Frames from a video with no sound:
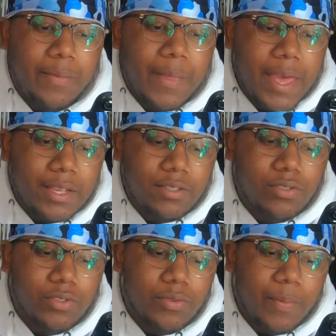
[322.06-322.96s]

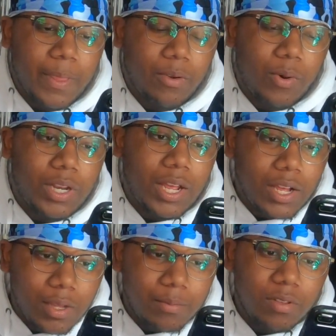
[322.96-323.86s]
Next, going
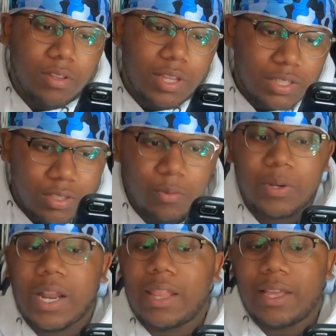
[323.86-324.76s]
up to the
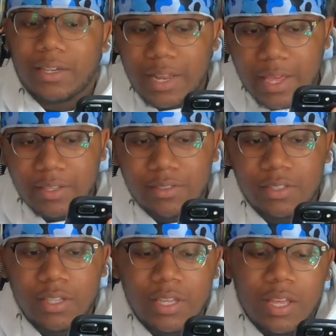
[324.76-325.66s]
one I like
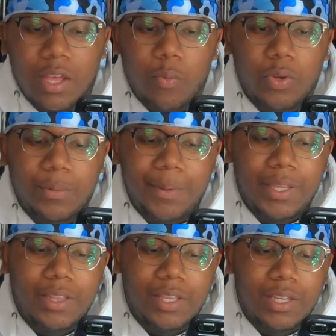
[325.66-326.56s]
next, would
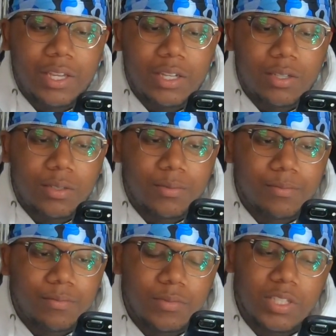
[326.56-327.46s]
be the
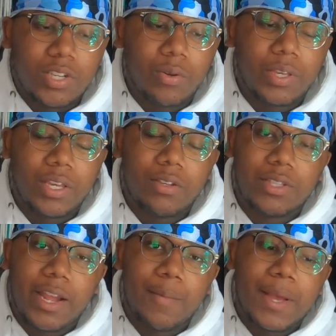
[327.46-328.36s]

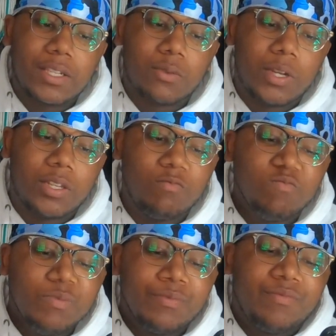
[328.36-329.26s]
Tokyos, the Air Max 1.
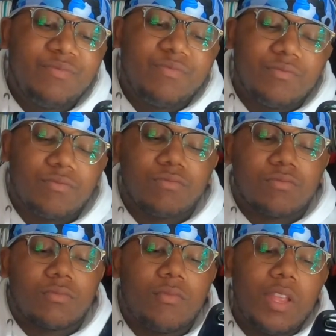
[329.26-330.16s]

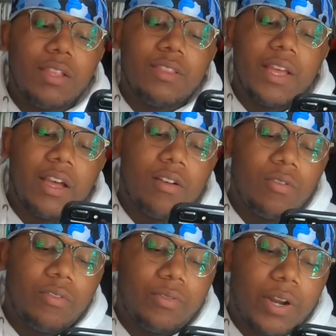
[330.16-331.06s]
Now,
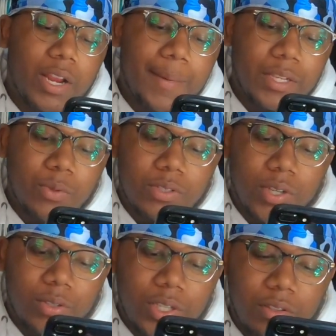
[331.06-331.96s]
for Air Max 1
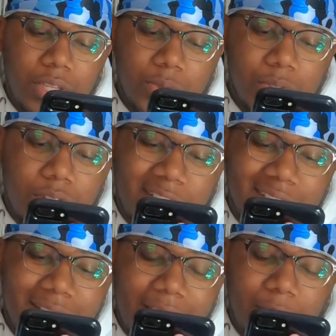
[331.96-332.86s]
Tokyo, these ones are
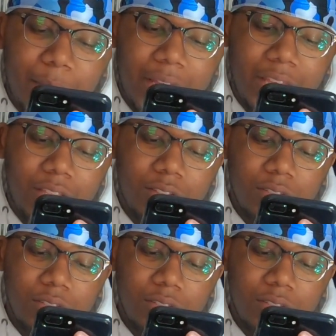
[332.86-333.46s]
designed by,